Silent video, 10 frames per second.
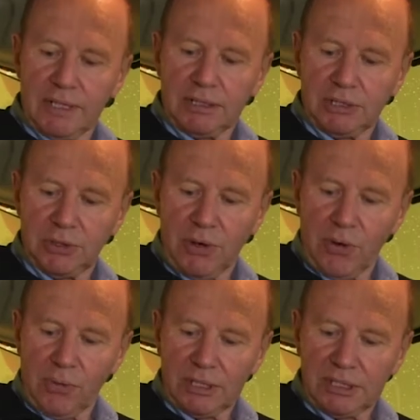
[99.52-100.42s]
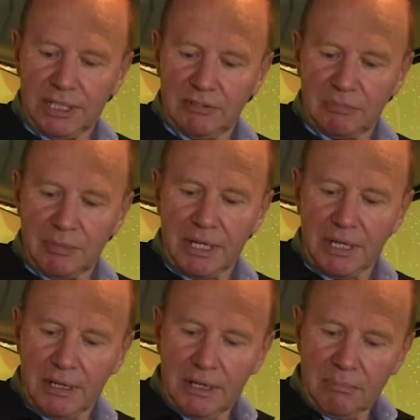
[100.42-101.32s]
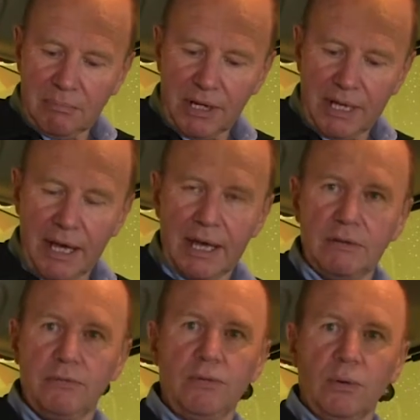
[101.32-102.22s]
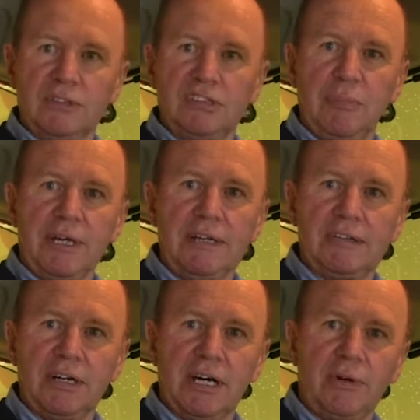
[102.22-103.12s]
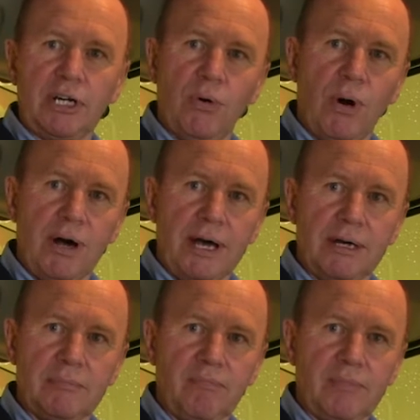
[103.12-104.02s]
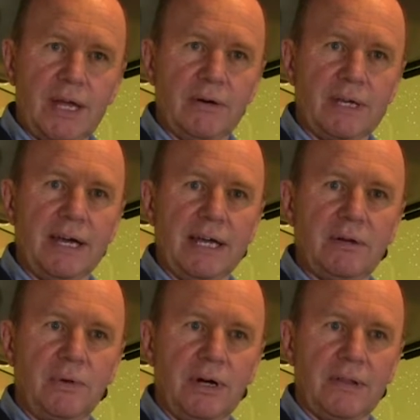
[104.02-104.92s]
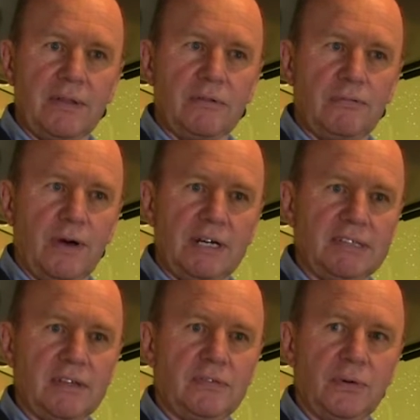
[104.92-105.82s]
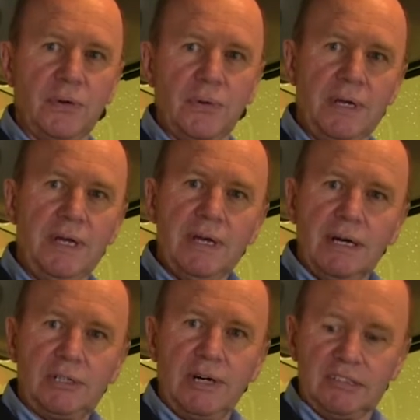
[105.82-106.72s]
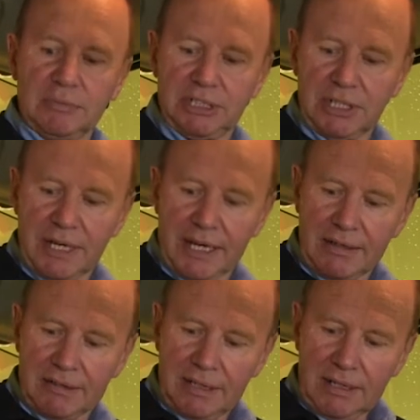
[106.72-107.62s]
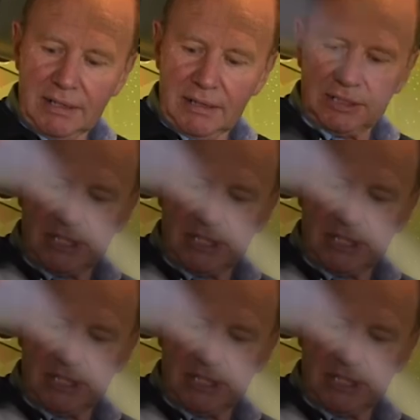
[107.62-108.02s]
a control which gives me my eight forward speeds I require. Now again, rather than fighting through a transmission gate, a